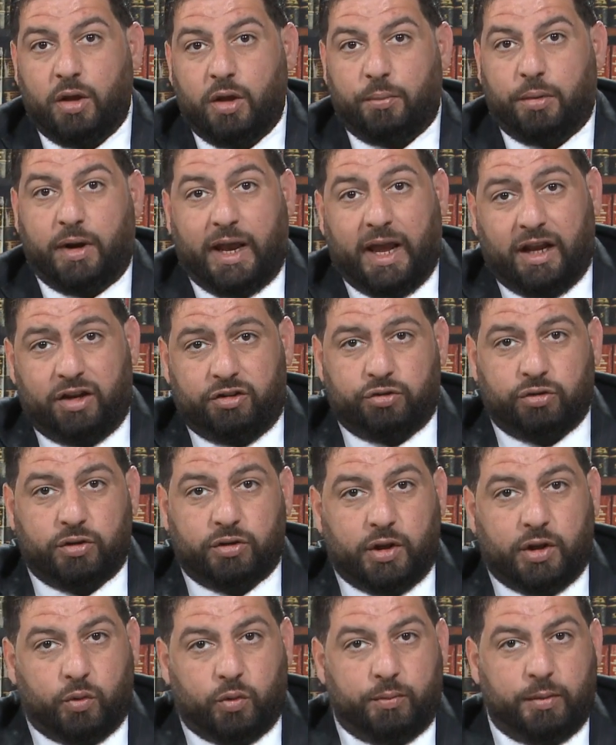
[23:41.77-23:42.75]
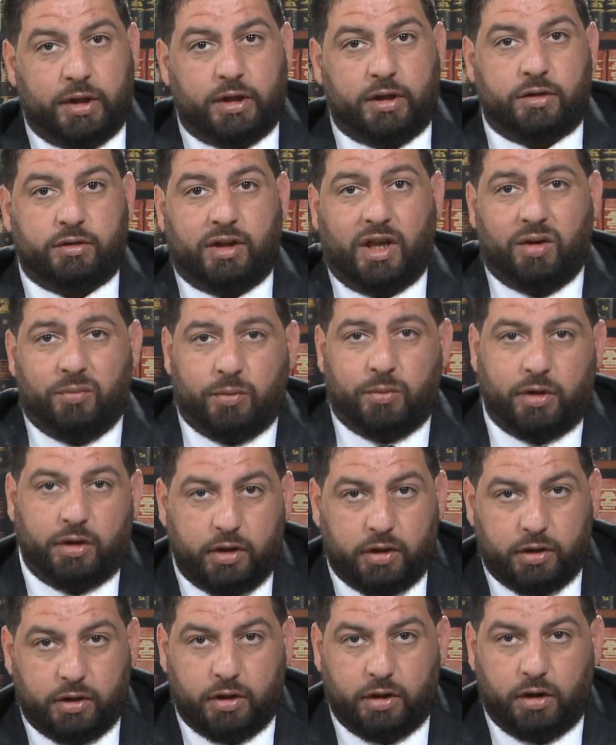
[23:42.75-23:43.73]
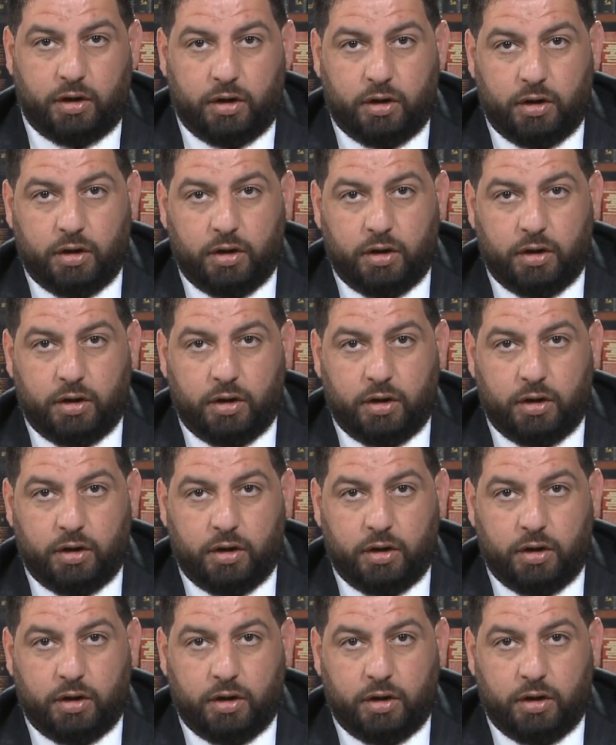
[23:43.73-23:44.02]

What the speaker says: but actually they were making $10 million a year.